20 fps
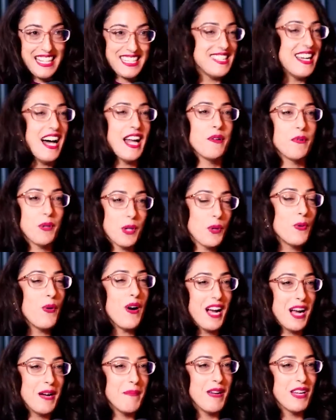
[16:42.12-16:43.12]
it's not a
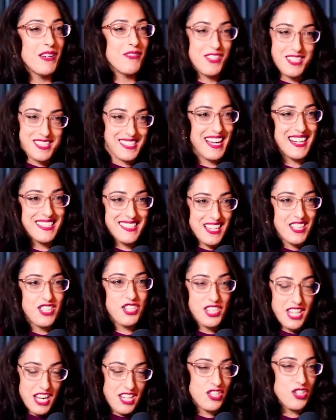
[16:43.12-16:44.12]
requirement for sex
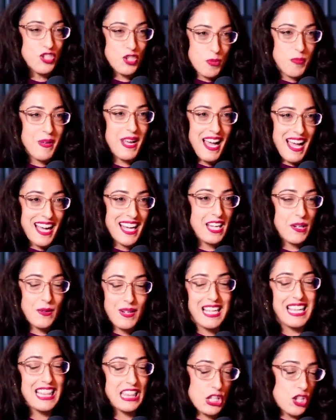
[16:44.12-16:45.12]
education to be
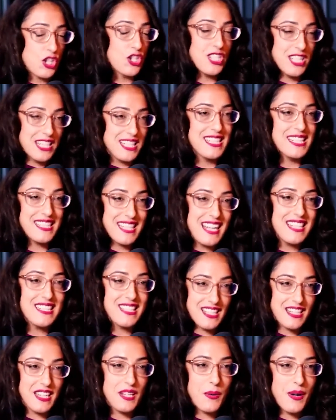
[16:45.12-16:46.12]
accurate in 13 states
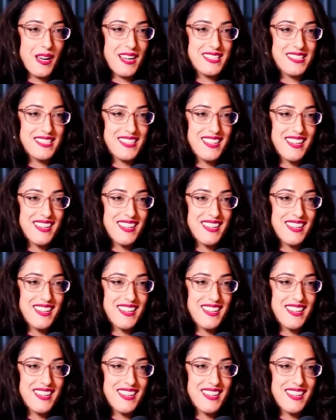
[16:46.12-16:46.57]
in the US.